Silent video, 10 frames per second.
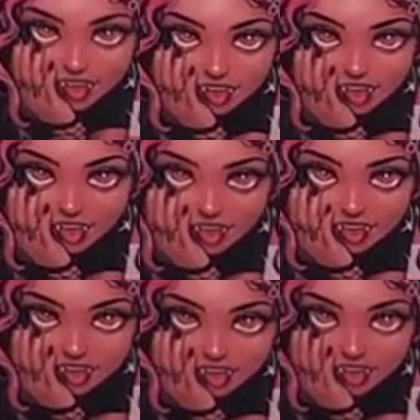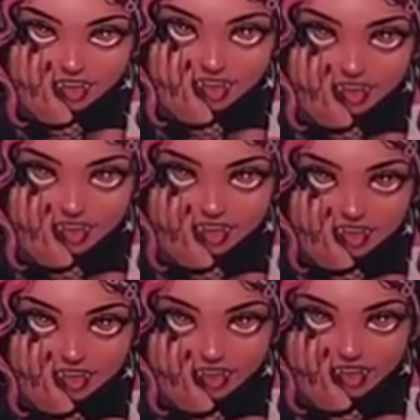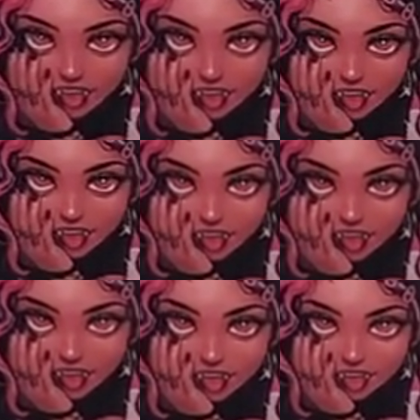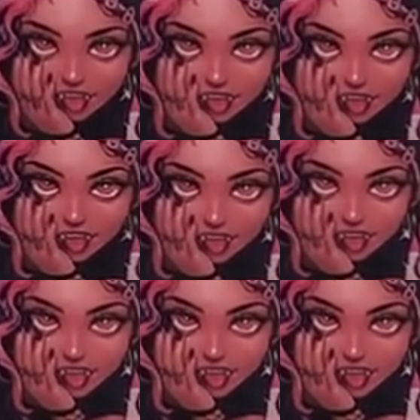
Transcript: (no one is talking)